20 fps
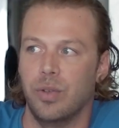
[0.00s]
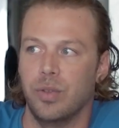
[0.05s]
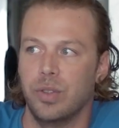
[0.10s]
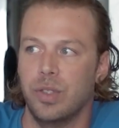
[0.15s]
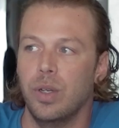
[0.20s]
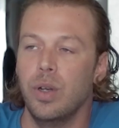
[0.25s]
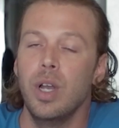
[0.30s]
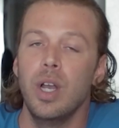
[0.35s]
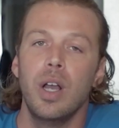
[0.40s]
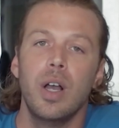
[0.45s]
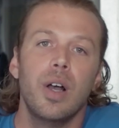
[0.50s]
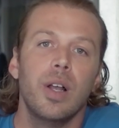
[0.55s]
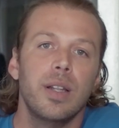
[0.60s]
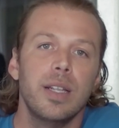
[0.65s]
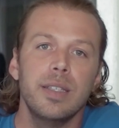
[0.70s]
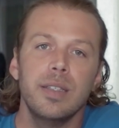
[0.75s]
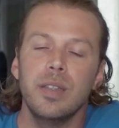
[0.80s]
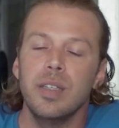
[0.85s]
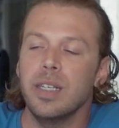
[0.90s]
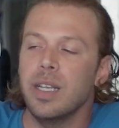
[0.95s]
So
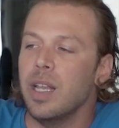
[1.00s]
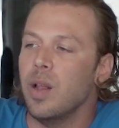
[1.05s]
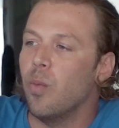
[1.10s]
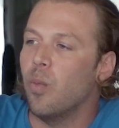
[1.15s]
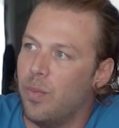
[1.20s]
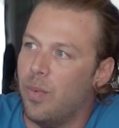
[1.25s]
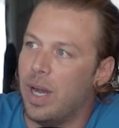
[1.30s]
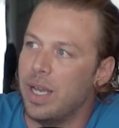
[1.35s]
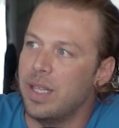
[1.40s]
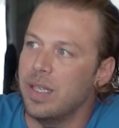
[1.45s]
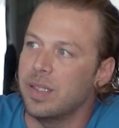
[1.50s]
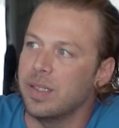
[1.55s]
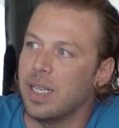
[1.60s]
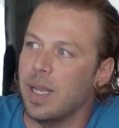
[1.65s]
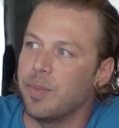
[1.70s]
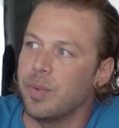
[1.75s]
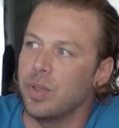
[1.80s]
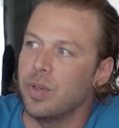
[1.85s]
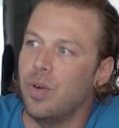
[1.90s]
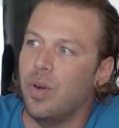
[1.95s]
let's look at why the
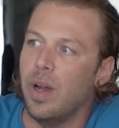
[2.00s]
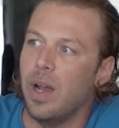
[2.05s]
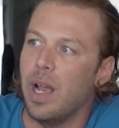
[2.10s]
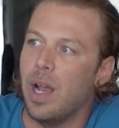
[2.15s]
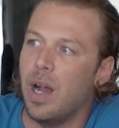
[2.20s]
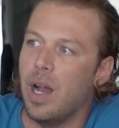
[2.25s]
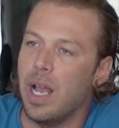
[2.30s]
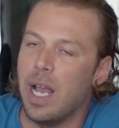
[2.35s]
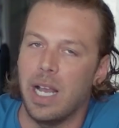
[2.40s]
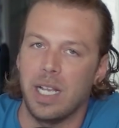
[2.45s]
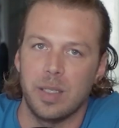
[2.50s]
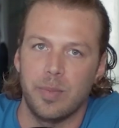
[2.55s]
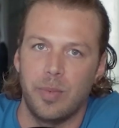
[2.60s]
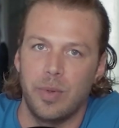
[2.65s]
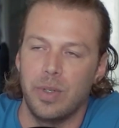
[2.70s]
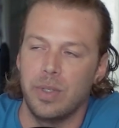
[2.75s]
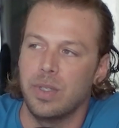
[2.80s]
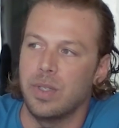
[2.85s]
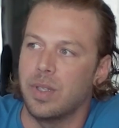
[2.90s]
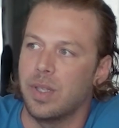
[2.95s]
skeptical
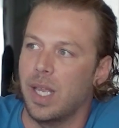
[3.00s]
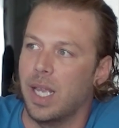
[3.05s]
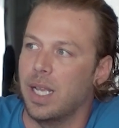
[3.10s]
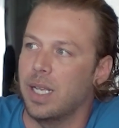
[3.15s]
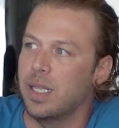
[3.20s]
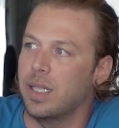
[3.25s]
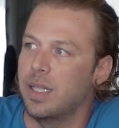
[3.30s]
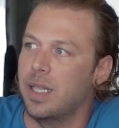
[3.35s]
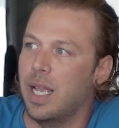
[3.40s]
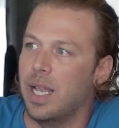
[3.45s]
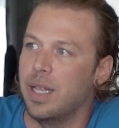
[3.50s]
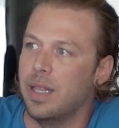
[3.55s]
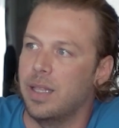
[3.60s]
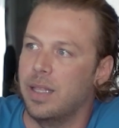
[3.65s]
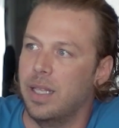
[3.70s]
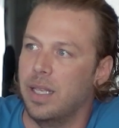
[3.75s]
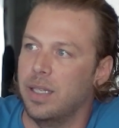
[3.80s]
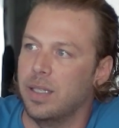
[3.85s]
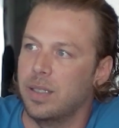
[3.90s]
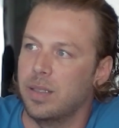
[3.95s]
experts think that
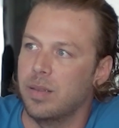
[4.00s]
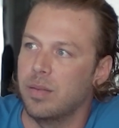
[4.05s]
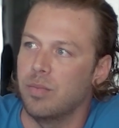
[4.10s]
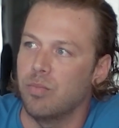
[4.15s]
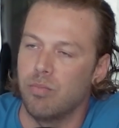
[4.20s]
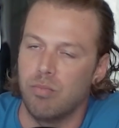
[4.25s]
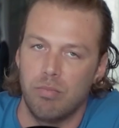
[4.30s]
this